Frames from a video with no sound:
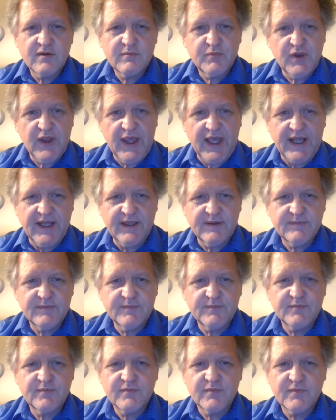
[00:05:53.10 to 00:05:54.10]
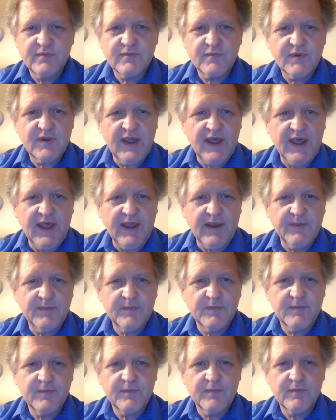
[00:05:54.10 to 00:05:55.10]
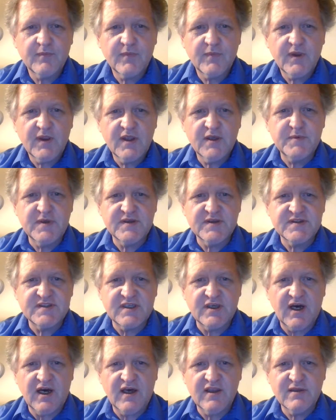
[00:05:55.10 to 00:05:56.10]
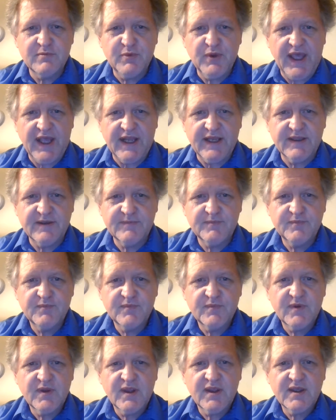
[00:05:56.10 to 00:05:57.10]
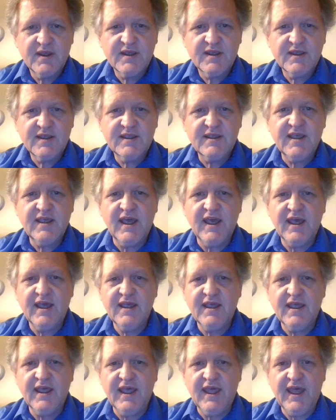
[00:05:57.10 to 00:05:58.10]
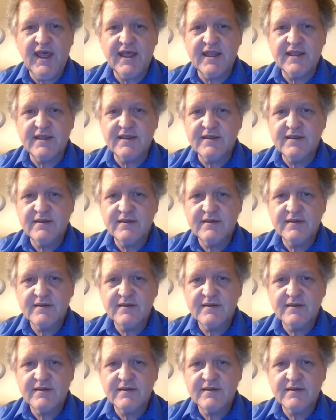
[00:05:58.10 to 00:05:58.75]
Planet. Okay. He'll be able to see all the planet. Okay. And